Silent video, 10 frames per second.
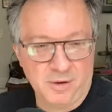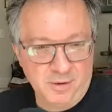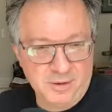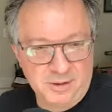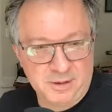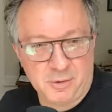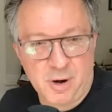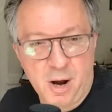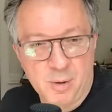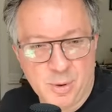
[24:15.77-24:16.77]
Those are
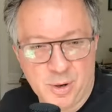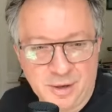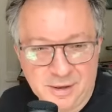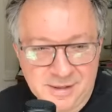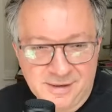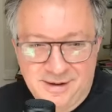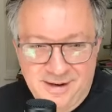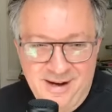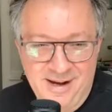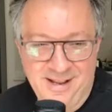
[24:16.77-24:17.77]
strong borders.
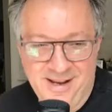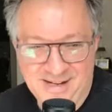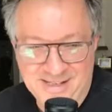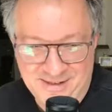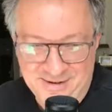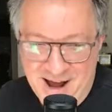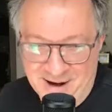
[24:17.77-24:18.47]
Things do not